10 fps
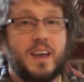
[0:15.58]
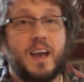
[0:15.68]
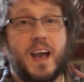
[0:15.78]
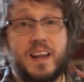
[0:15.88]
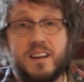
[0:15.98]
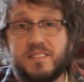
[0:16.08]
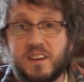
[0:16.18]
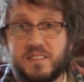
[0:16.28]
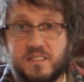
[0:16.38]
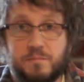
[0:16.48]
Any
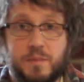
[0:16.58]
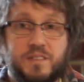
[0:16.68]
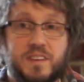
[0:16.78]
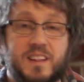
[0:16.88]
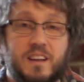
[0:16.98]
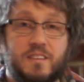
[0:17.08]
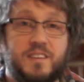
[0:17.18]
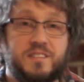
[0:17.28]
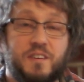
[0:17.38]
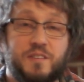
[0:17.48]
discussion of music theory
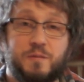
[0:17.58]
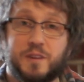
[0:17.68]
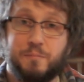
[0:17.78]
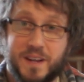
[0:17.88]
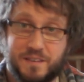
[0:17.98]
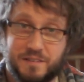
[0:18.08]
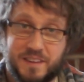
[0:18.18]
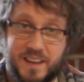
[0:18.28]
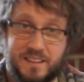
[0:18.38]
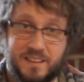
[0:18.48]
starts with the major
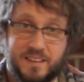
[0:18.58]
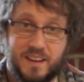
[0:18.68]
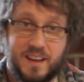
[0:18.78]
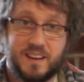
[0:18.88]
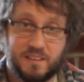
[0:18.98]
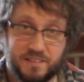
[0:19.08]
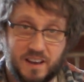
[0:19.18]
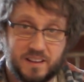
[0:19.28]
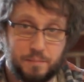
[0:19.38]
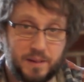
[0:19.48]
scale, and here's
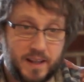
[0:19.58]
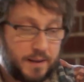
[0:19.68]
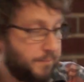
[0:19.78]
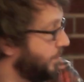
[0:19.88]
how you play it.